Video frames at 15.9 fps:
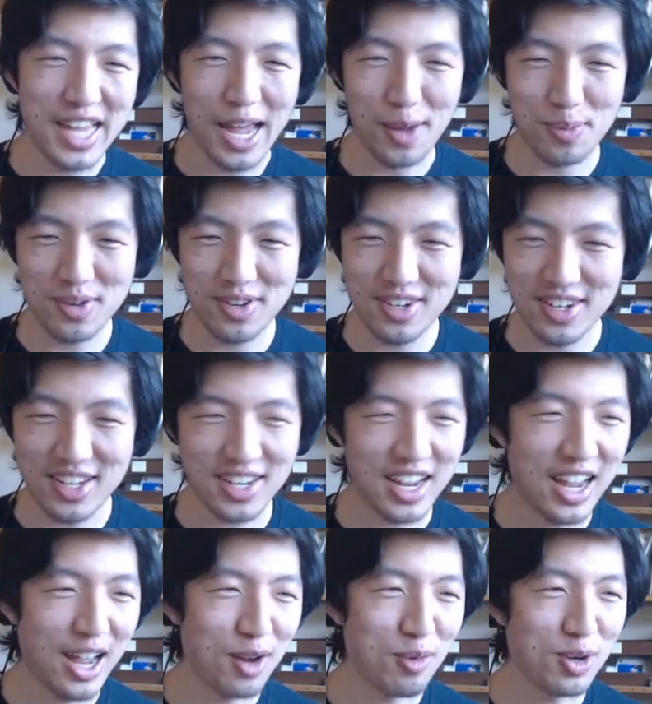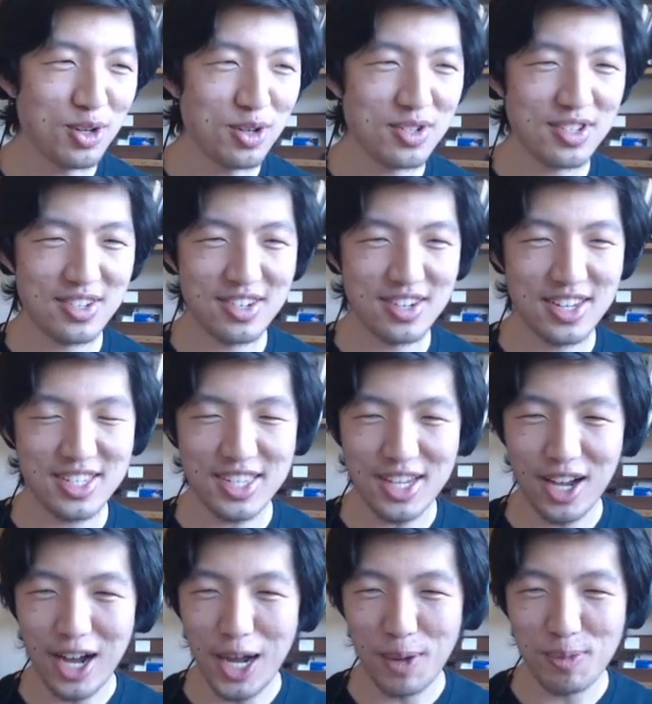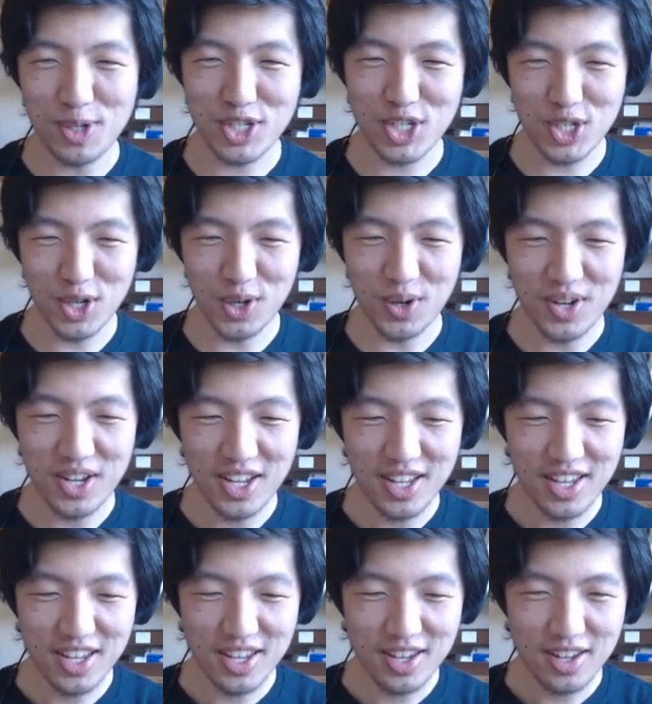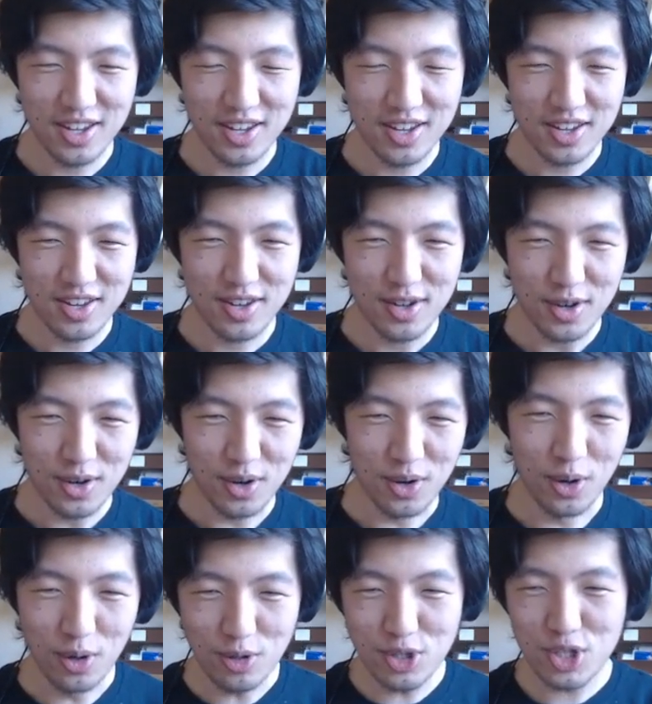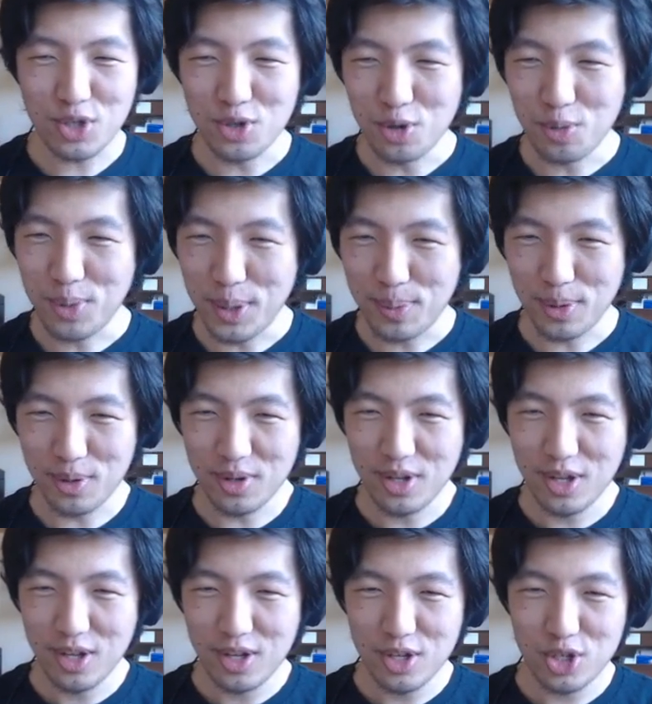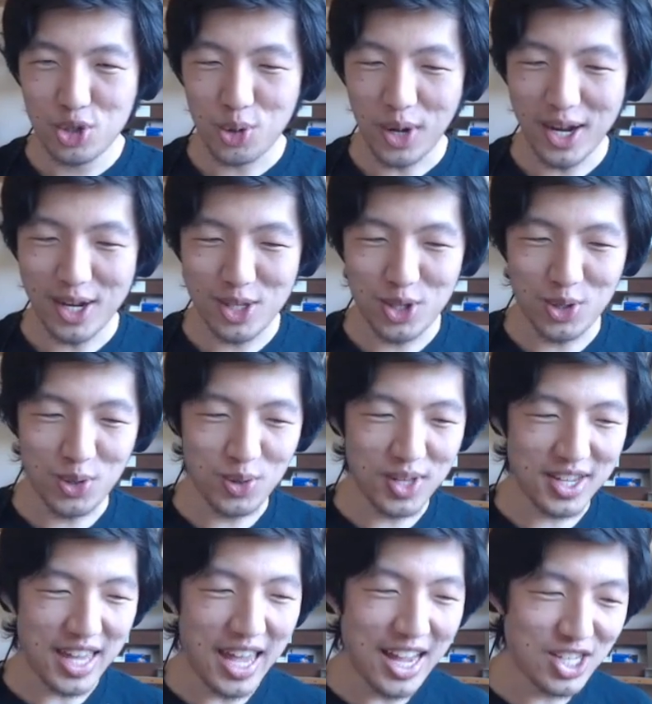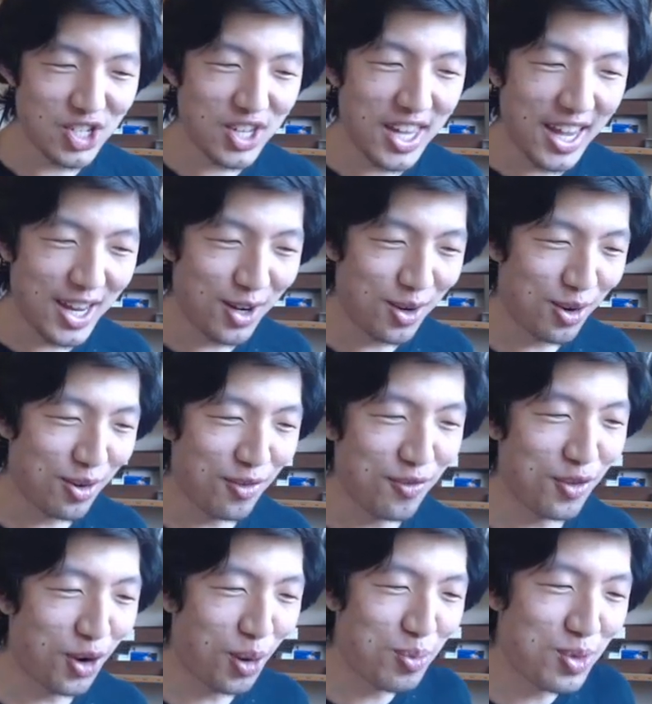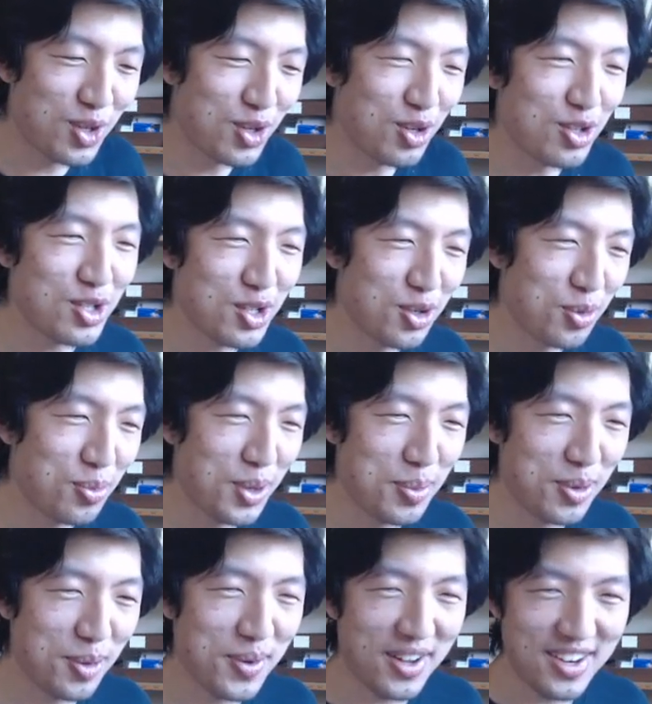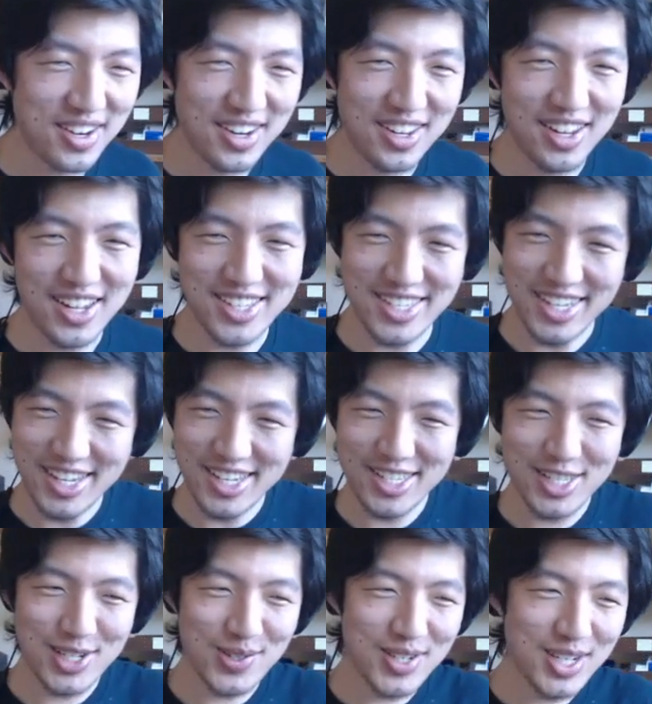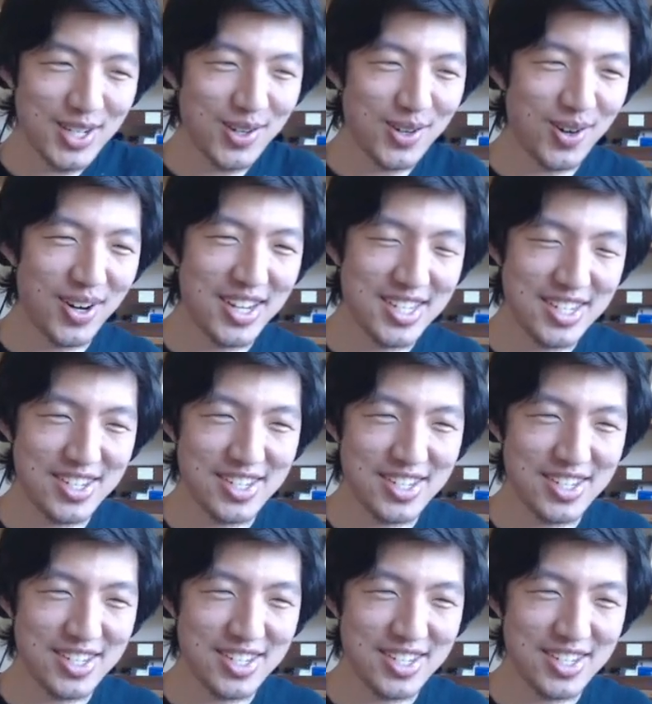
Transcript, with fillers: happened? Like I, I wonder, does the object show old school people try to like educate or inform the new school people about its history or is it